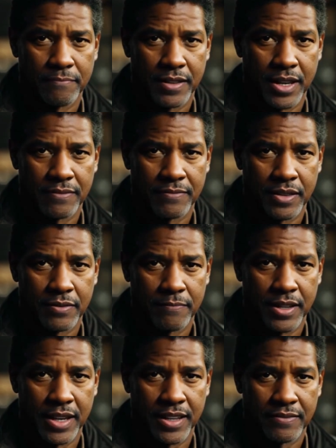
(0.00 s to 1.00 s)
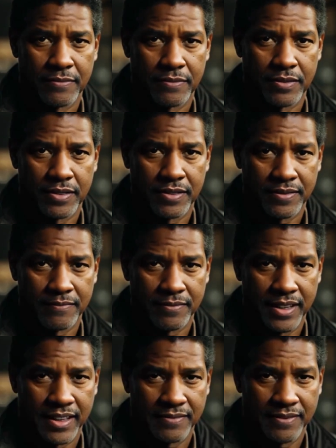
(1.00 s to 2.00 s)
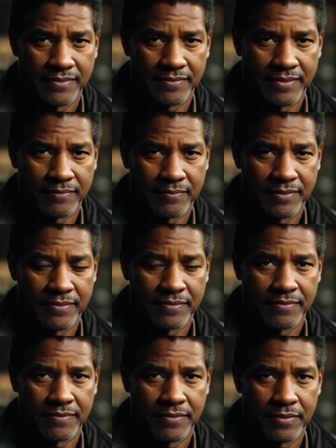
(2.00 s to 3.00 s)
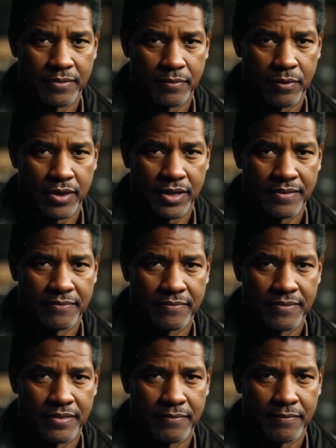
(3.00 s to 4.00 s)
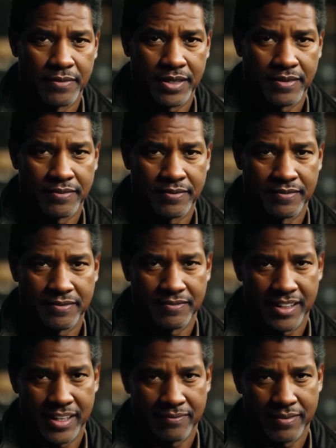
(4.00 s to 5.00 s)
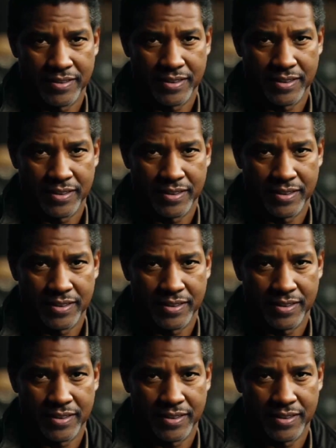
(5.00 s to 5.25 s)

I started my acting journey in the 1970s, working in theater productions and television